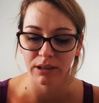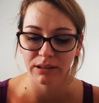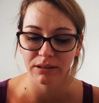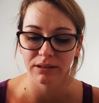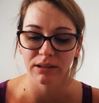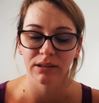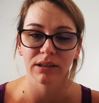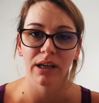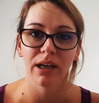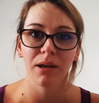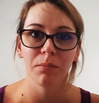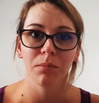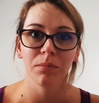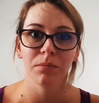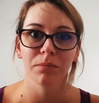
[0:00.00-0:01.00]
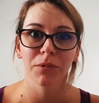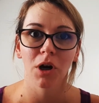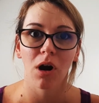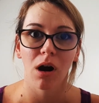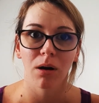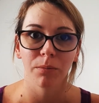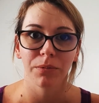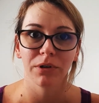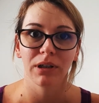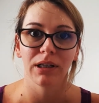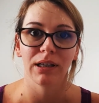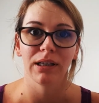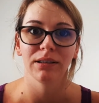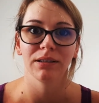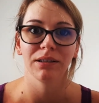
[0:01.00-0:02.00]
It's the same
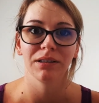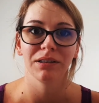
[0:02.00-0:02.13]
company, it's